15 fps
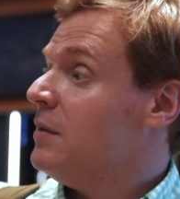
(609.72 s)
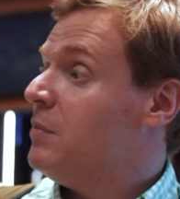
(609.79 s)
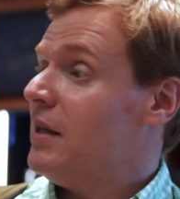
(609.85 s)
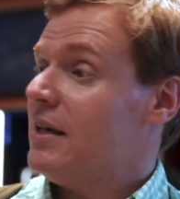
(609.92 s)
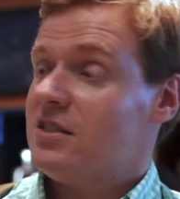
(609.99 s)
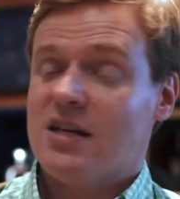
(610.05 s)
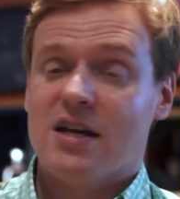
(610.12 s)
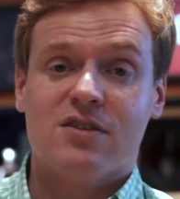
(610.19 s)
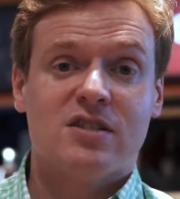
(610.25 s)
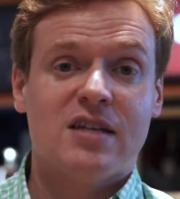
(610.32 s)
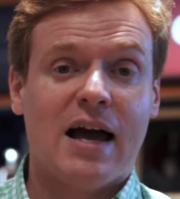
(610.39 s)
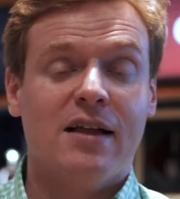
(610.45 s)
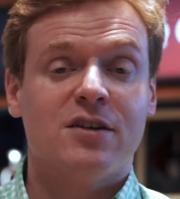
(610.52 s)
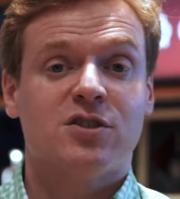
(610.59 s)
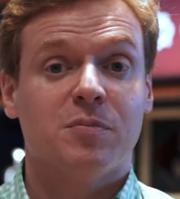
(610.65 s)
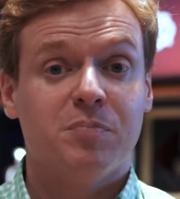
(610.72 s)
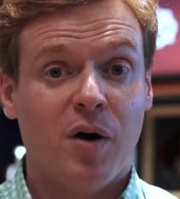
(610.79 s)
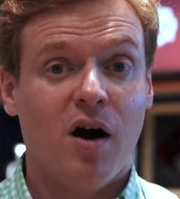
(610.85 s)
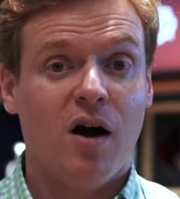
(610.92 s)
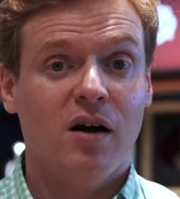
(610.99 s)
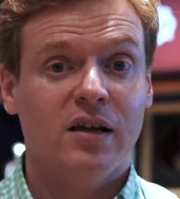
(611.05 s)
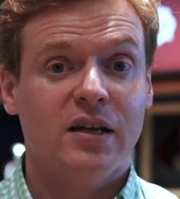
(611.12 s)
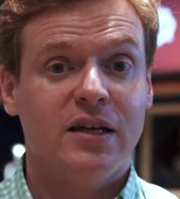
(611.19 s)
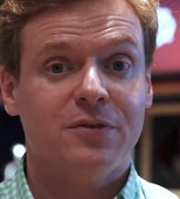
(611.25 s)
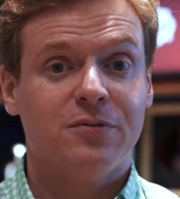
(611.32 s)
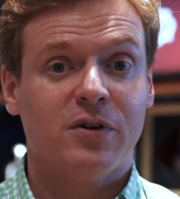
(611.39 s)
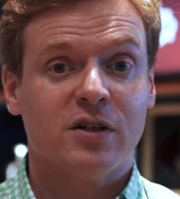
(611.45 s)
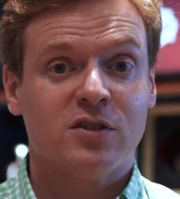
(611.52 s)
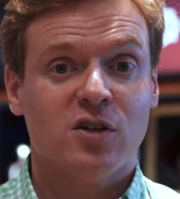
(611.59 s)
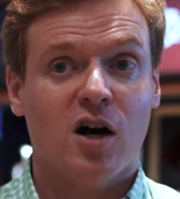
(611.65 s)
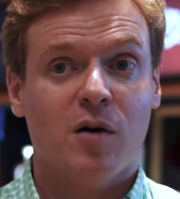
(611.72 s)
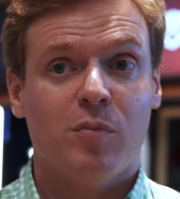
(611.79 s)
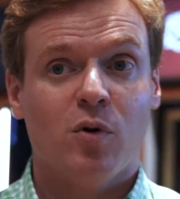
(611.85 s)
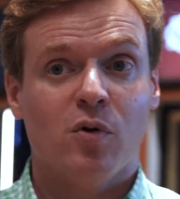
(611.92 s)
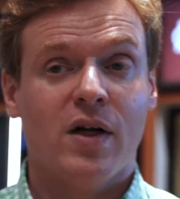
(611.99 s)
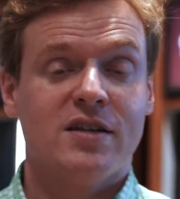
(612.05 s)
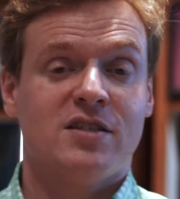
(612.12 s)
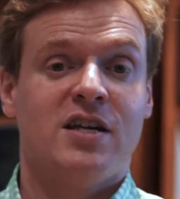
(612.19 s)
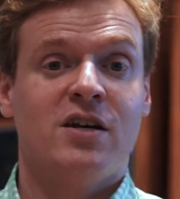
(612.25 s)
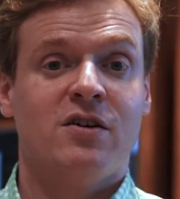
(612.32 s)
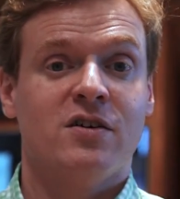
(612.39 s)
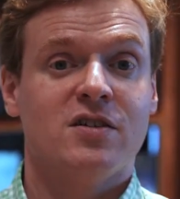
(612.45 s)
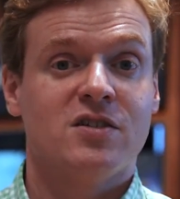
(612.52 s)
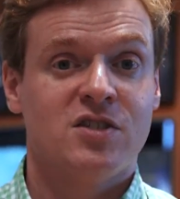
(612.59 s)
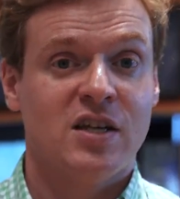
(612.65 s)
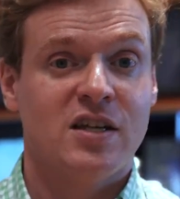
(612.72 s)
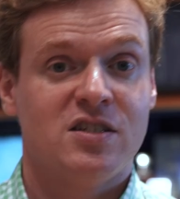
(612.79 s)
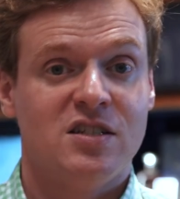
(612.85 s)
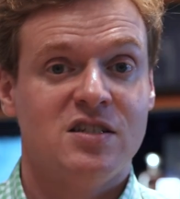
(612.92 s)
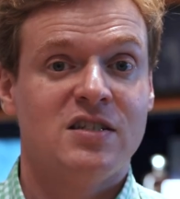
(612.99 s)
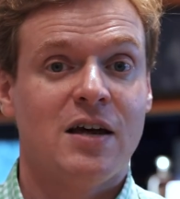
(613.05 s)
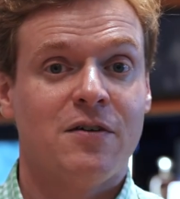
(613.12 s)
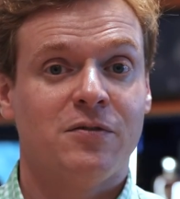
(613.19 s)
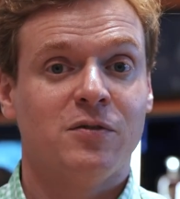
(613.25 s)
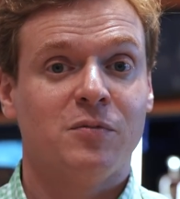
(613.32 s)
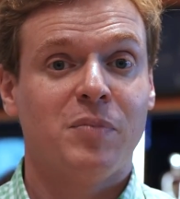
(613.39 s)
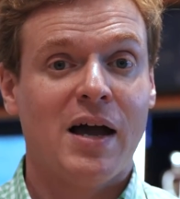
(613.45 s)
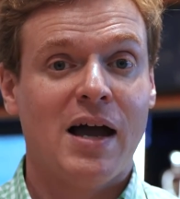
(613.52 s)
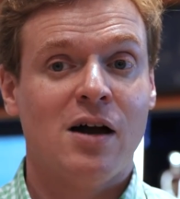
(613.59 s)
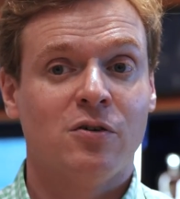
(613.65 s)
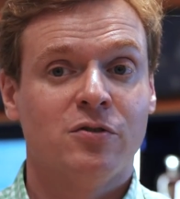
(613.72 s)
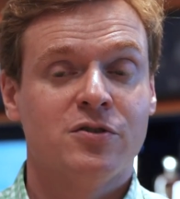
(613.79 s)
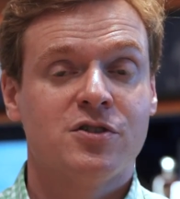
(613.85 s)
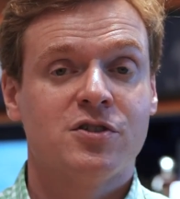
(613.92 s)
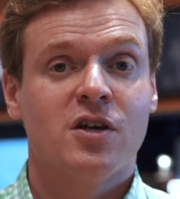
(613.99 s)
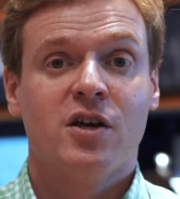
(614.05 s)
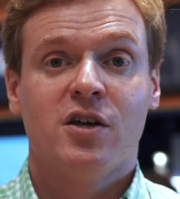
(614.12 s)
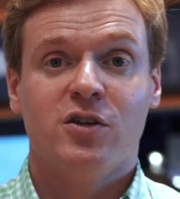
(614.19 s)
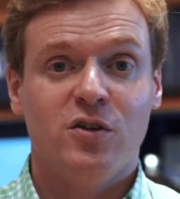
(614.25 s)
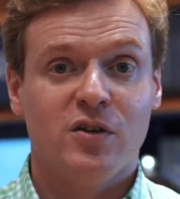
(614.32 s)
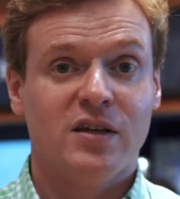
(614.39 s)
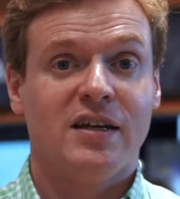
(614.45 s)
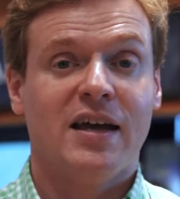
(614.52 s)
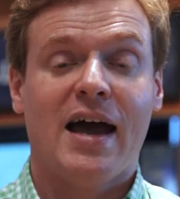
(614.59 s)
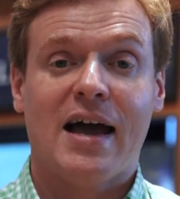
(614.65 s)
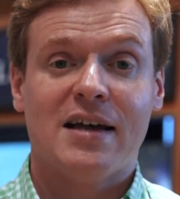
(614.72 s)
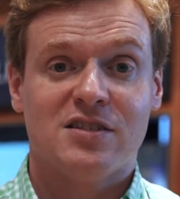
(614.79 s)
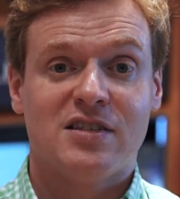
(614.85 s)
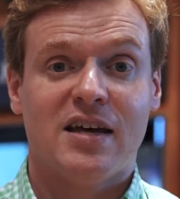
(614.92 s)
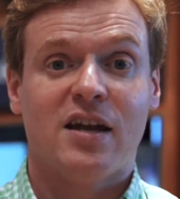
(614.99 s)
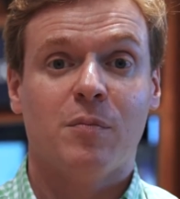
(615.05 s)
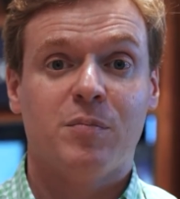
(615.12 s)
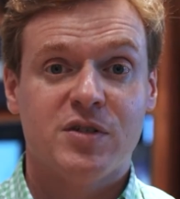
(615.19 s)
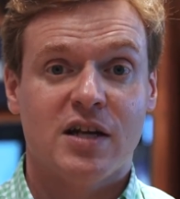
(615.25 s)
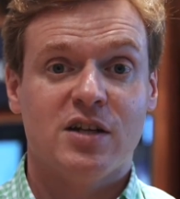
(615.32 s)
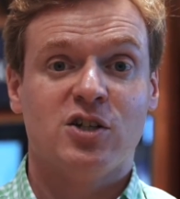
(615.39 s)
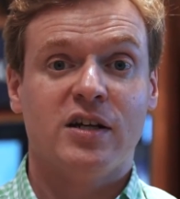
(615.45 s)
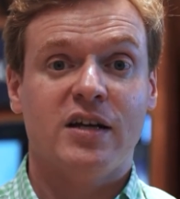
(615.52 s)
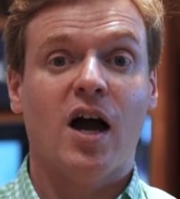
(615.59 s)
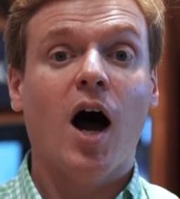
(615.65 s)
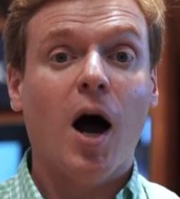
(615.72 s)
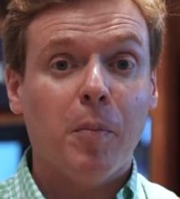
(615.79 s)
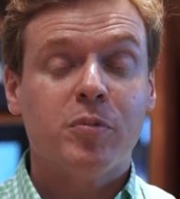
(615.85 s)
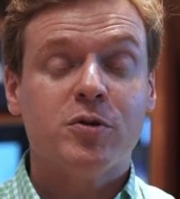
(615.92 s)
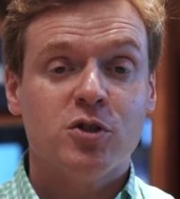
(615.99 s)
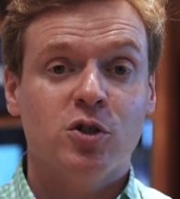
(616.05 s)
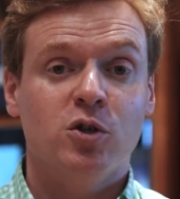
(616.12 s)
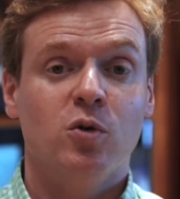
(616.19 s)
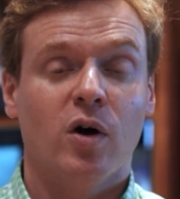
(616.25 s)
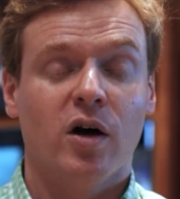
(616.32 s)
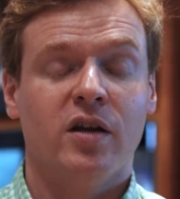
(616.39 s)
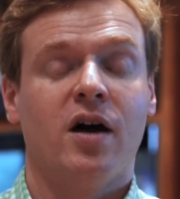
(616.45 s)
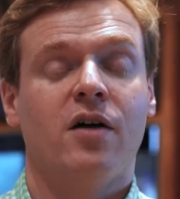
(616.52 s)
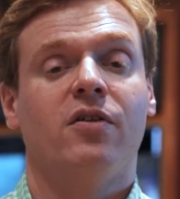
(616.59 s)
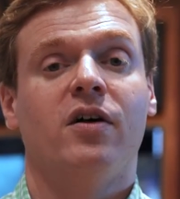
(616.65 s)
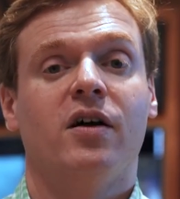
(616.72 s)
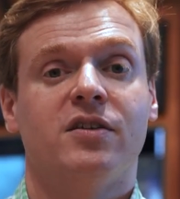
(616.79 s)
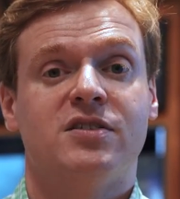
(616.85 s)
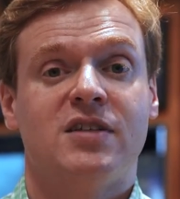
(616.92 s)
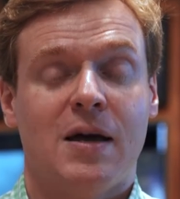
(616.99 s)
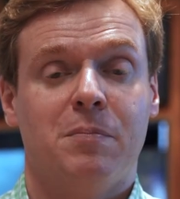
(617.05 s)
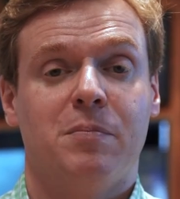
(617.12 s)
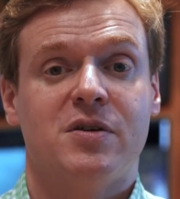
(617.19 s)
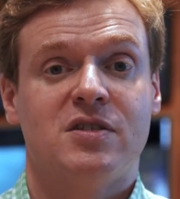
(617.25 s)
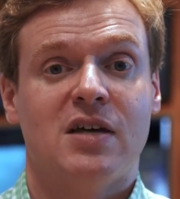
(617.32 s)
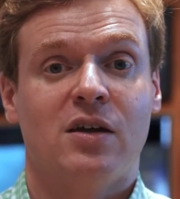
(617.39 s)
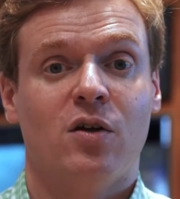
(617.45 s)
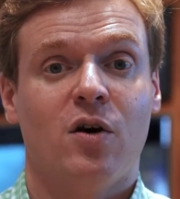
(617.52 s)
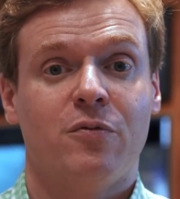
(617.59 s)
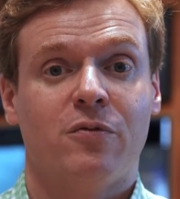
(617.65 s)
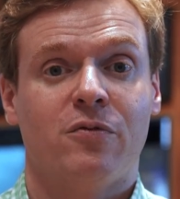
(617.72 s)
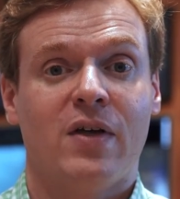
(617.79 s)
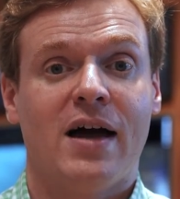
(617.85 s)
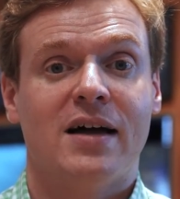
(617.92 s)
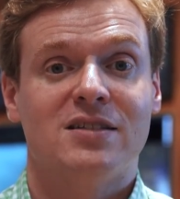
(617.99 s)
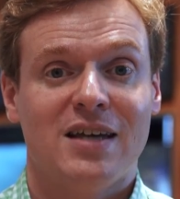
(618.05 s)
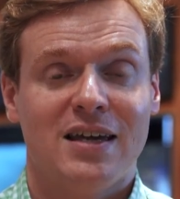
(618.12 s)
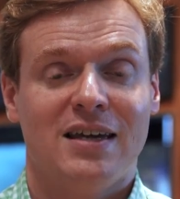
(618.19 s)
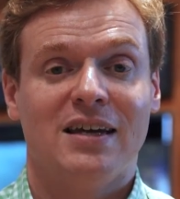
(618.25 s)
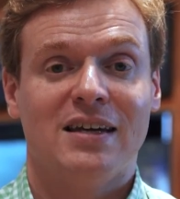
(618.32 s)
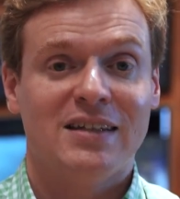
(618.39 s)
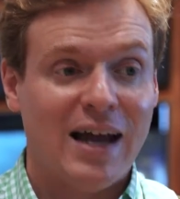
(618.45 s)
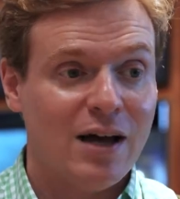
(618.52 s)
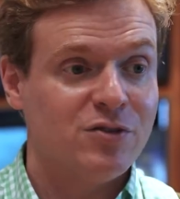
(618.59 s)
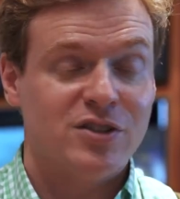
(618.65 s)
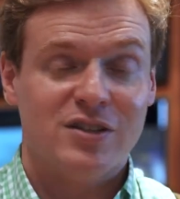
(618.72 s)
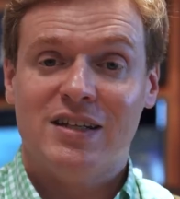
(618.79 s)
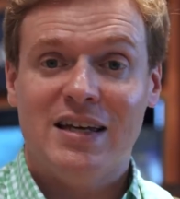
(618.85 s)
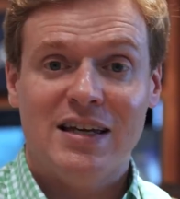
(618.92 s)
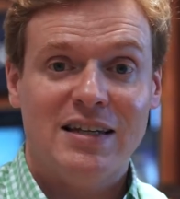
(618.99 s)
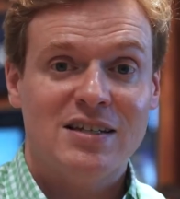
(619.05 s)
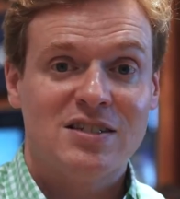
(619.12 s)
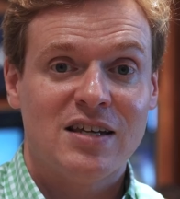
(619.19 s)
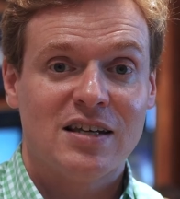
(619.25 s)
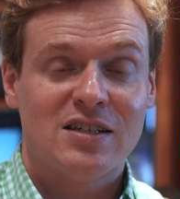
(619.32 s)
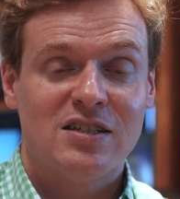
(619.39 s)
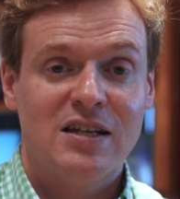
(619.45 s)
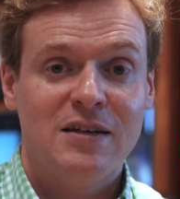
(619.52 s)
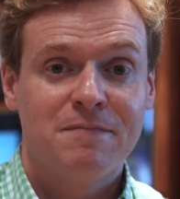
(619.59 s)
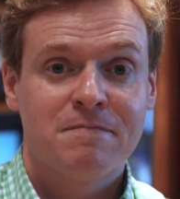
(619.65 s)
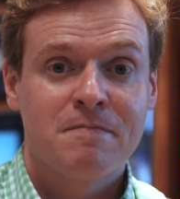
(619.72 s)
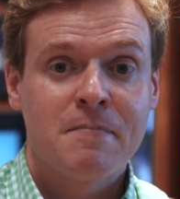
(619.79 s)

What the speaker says: But let's take the Talisker Parley, for example. That's here at £67. You can get, as I said, potentially up to another 10% off of that, taking it down to nearly 60.